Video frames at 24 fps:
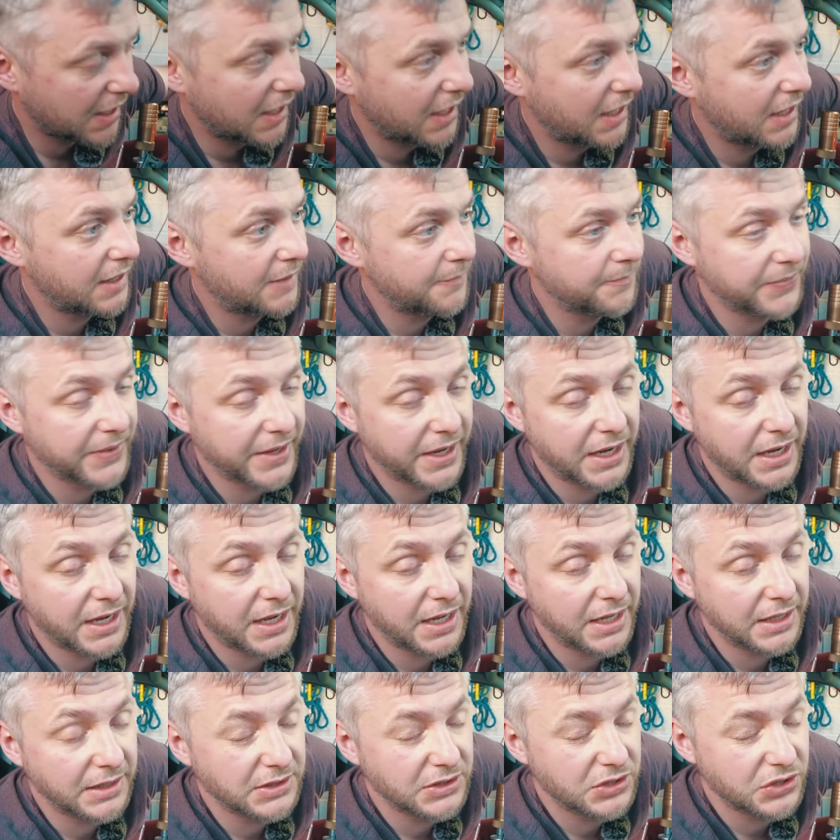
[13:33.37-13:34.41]

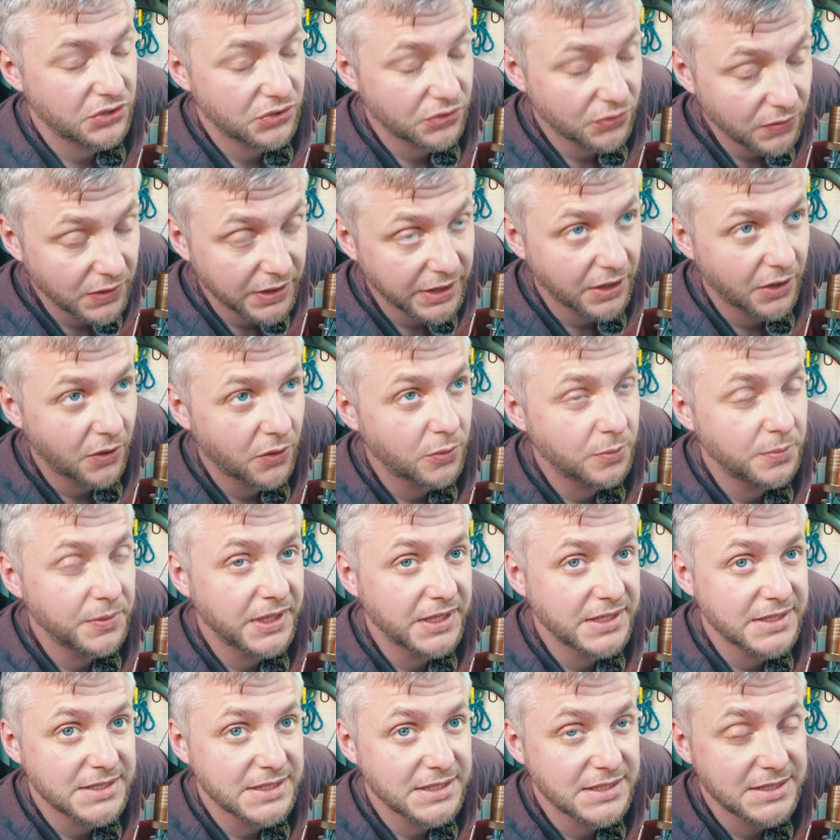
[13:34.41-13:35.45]
I truly hope
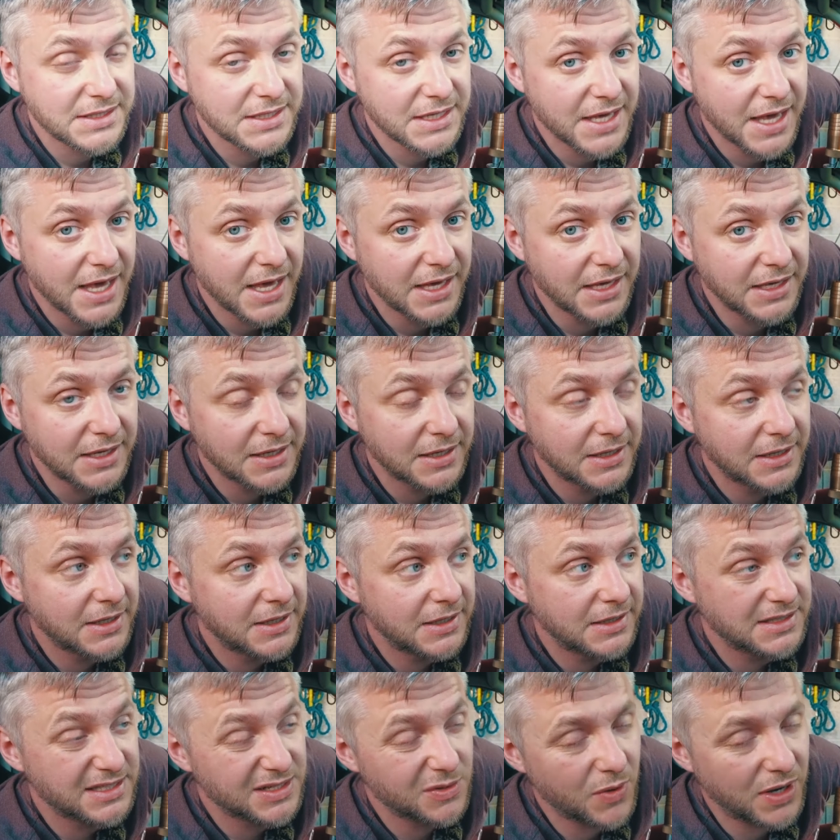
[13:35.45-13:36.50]
that DTA
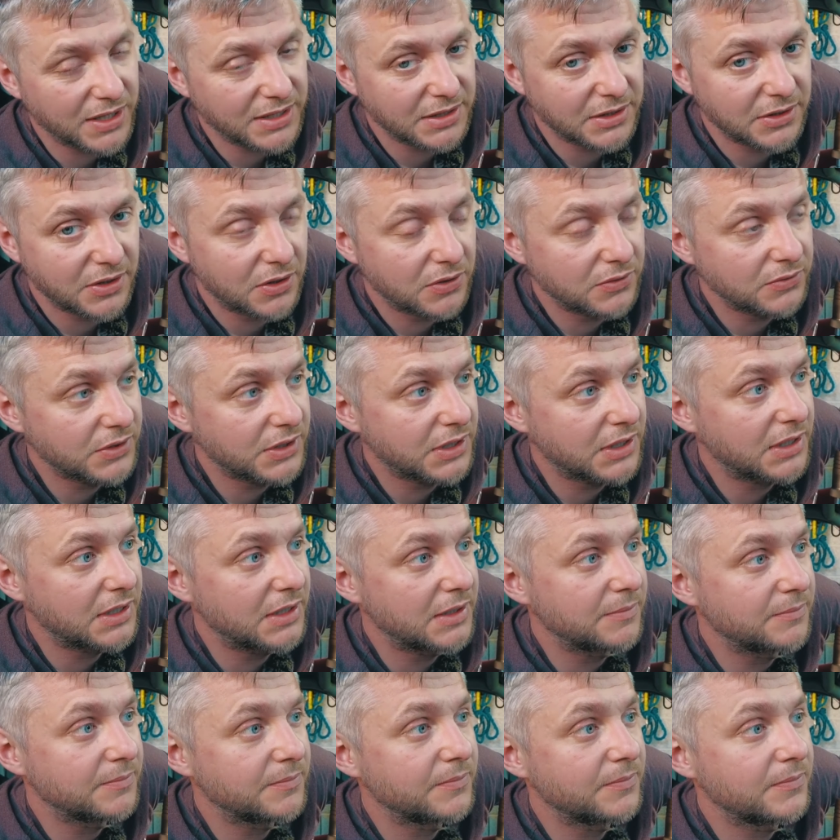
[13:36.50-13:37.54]
is quite a
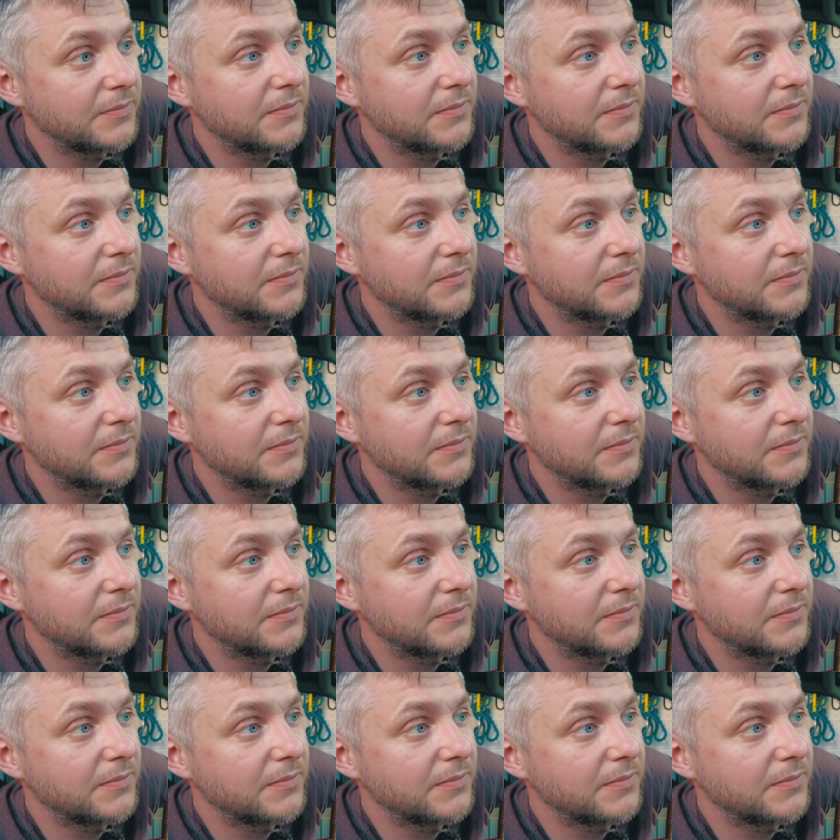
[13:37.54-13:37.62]
known